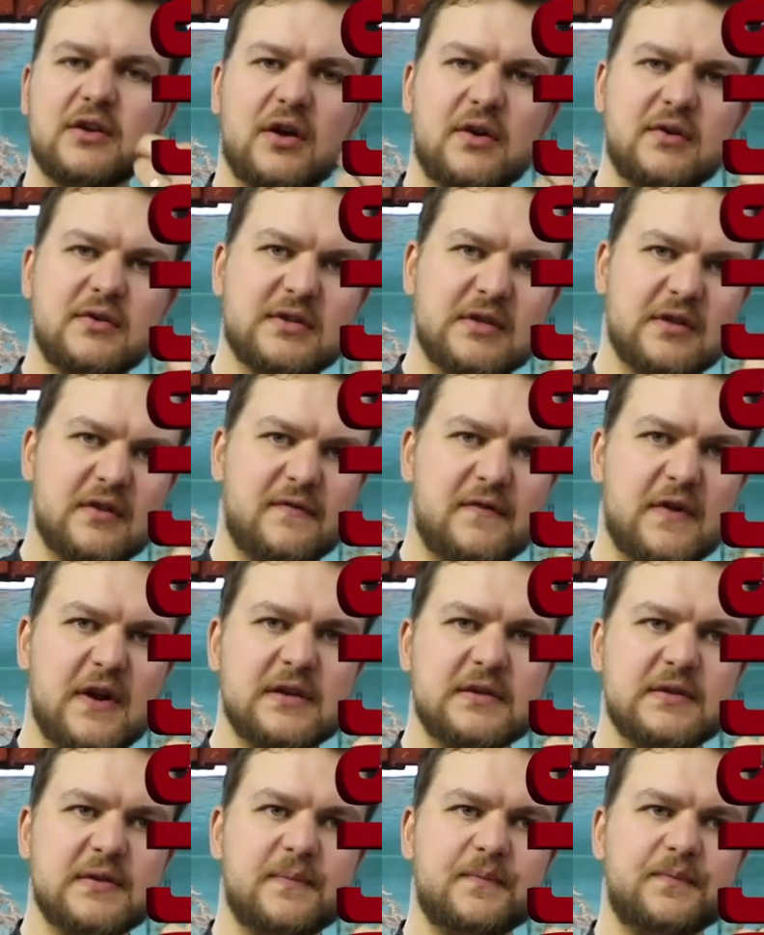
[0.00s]
nose on the
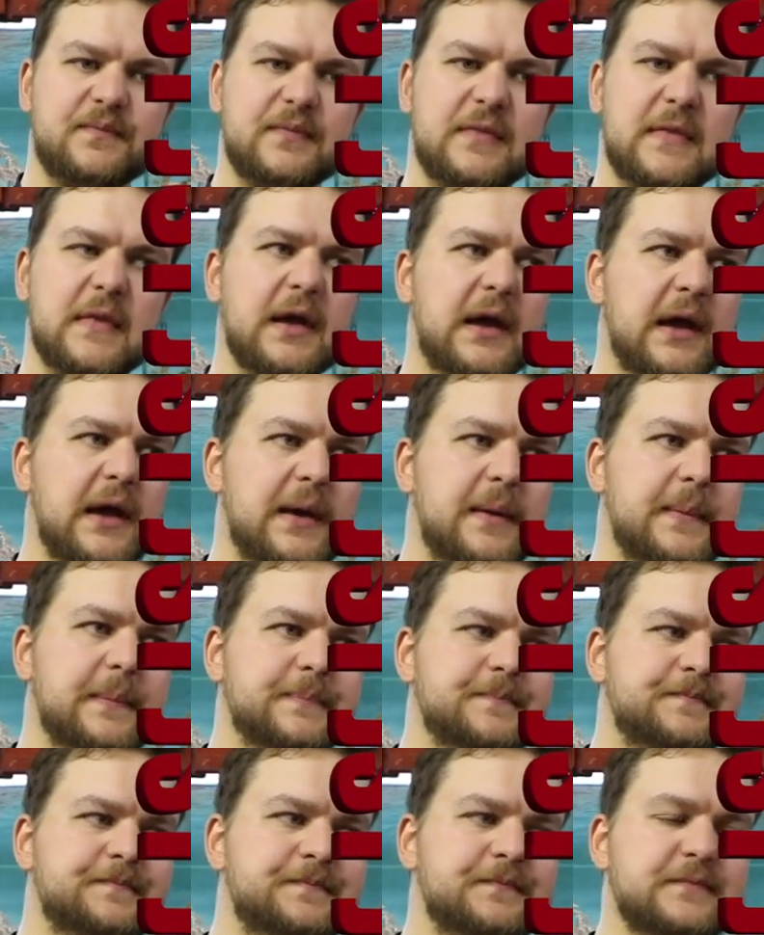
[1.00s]
front.
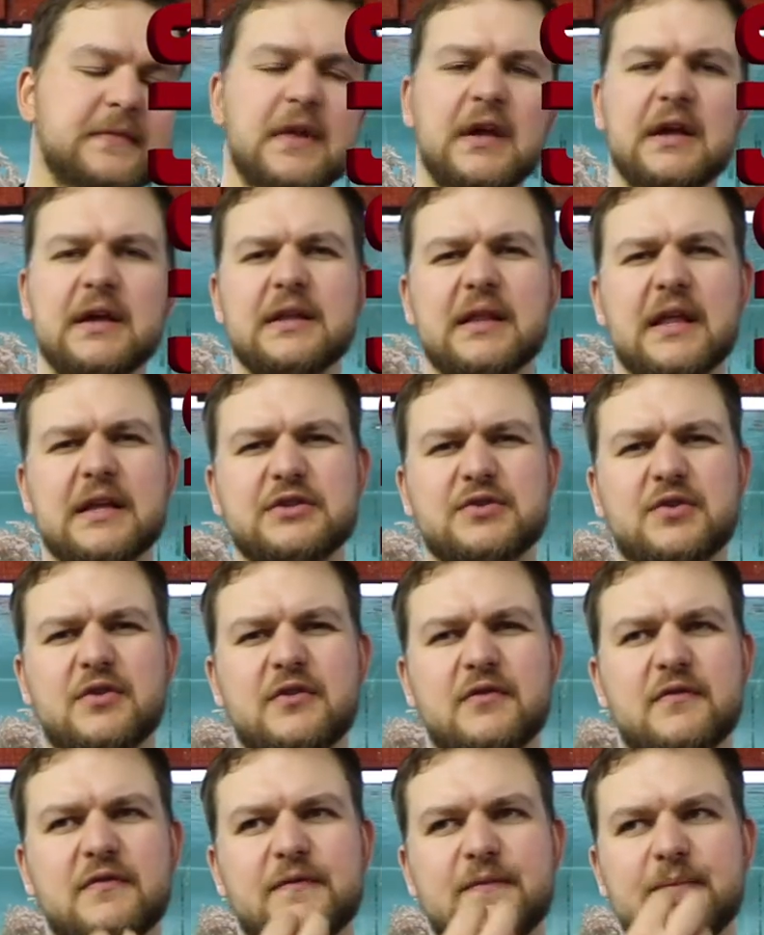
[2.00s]
Um, that's
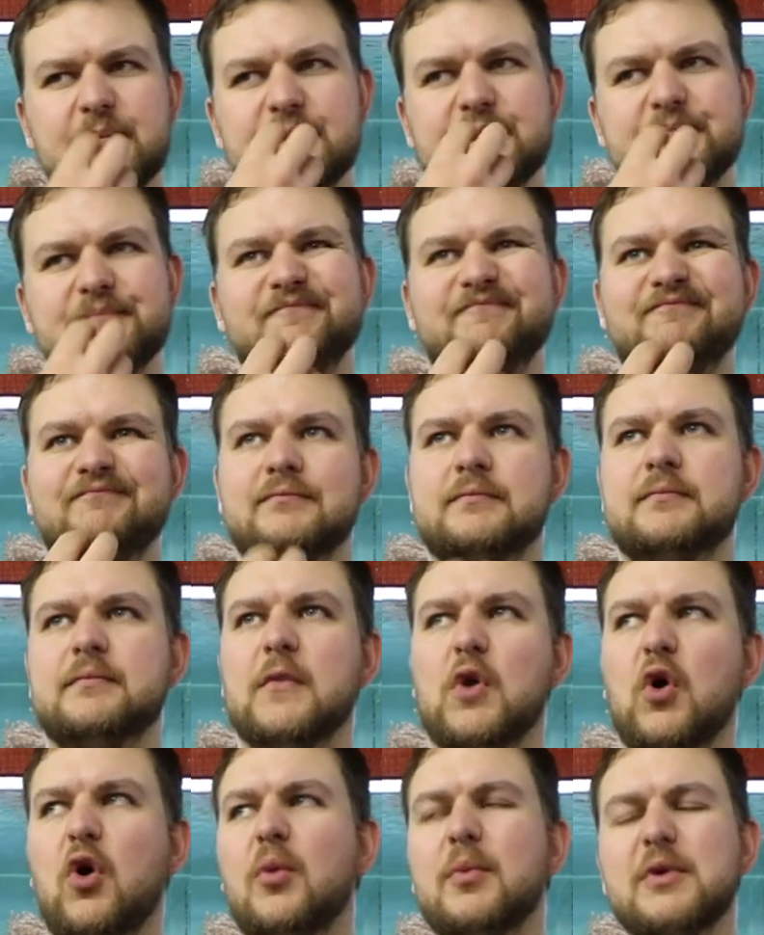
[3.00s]
sort of
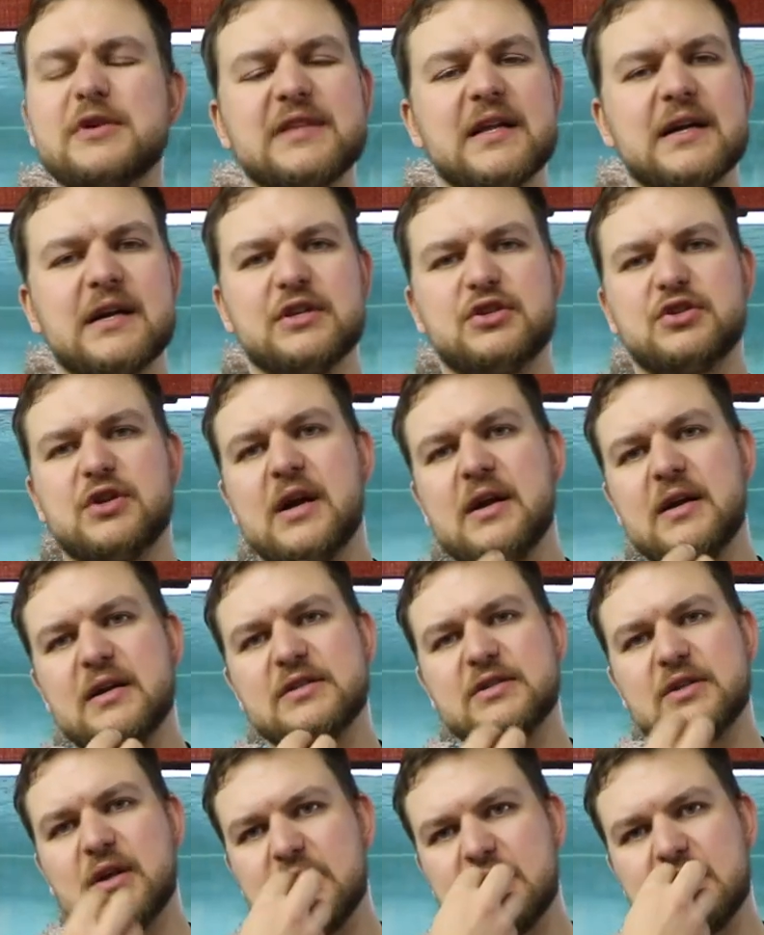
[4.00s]
almost like a trunk.
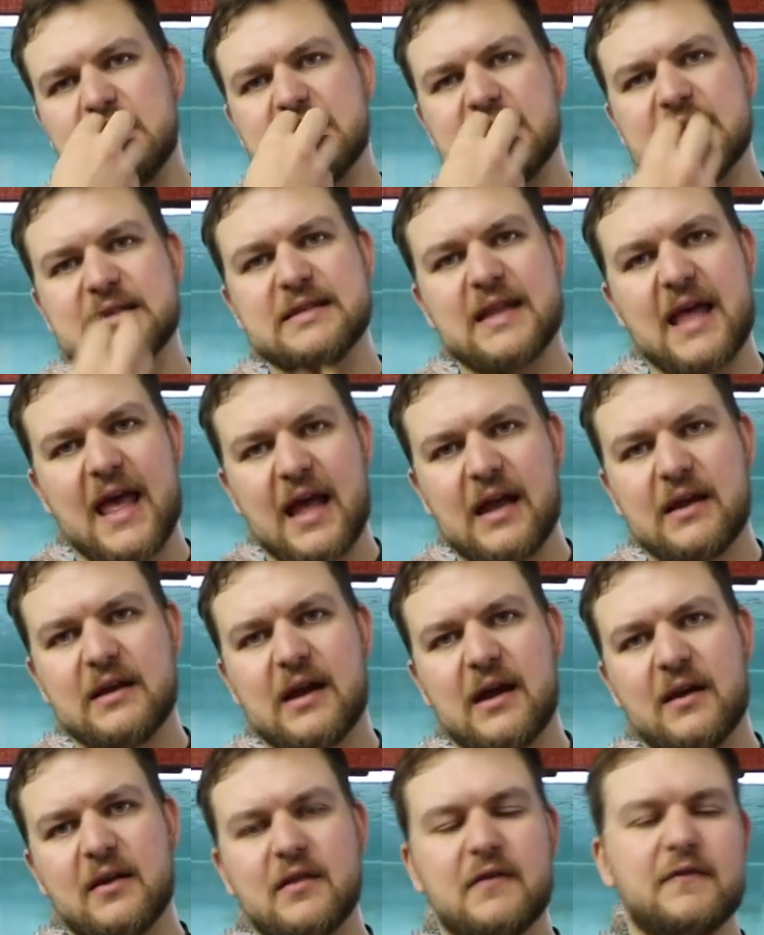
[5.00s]
It's not, it doesn't hang
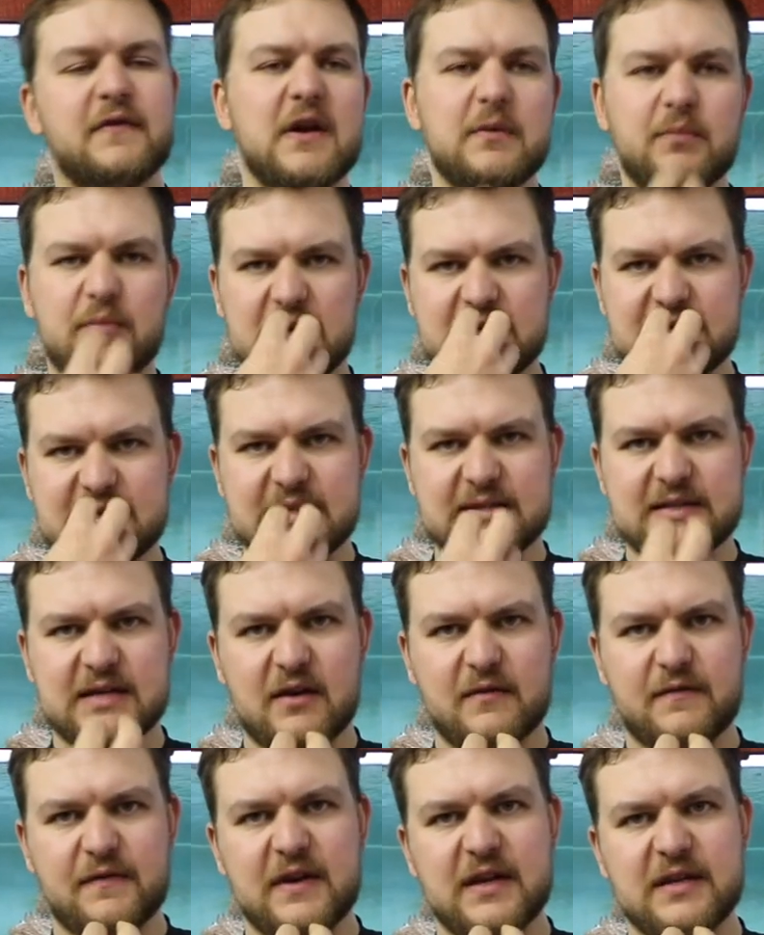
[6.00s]
down in the front, but it sits
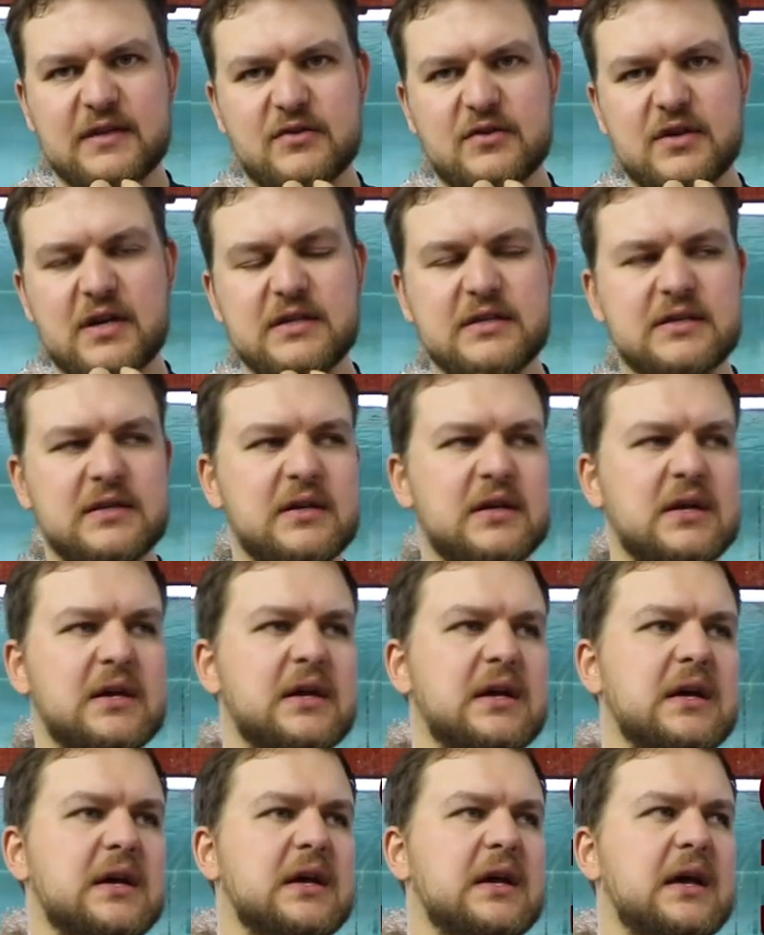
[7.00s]
out fairly straight.
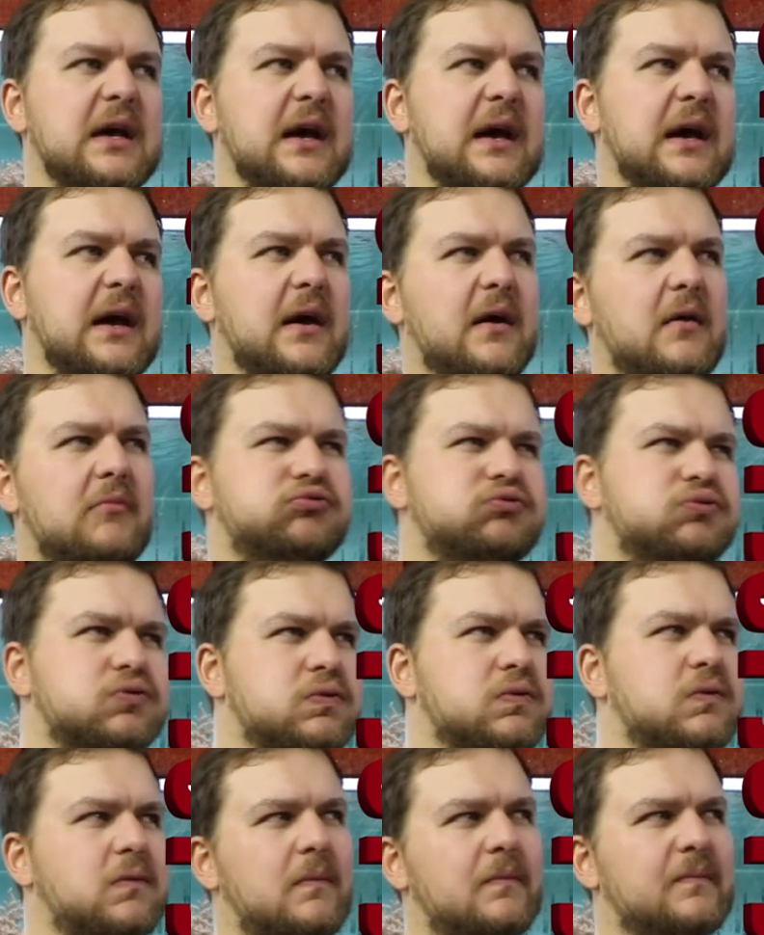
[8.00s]
Uh,
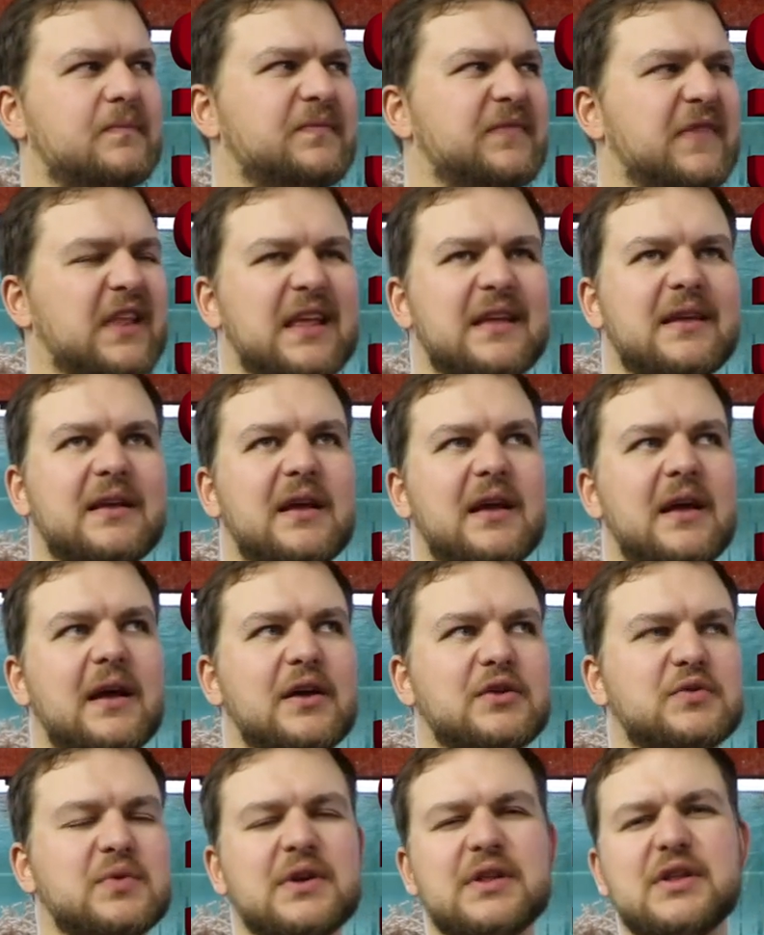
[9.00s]

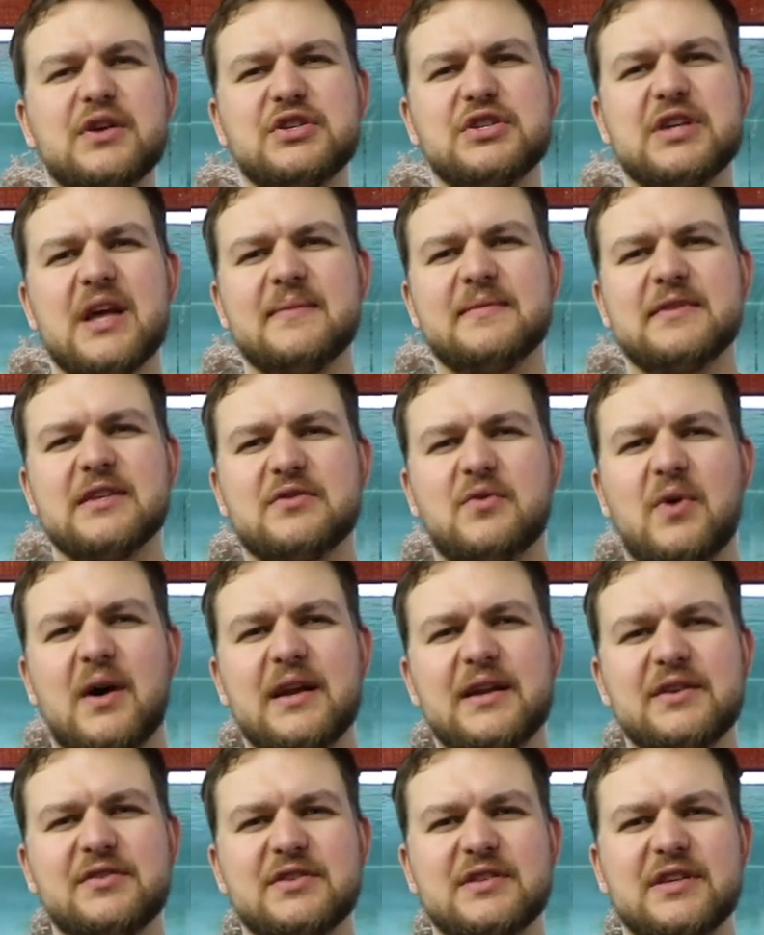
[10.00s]
It's one of those shapes that's
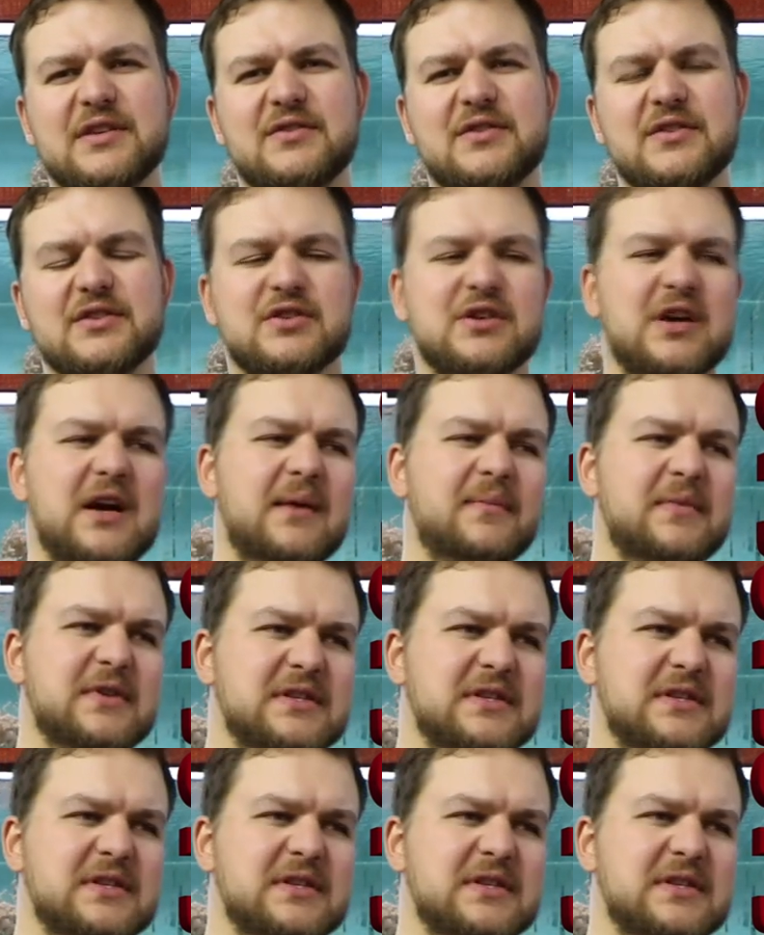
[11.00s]
quite interesting to describe.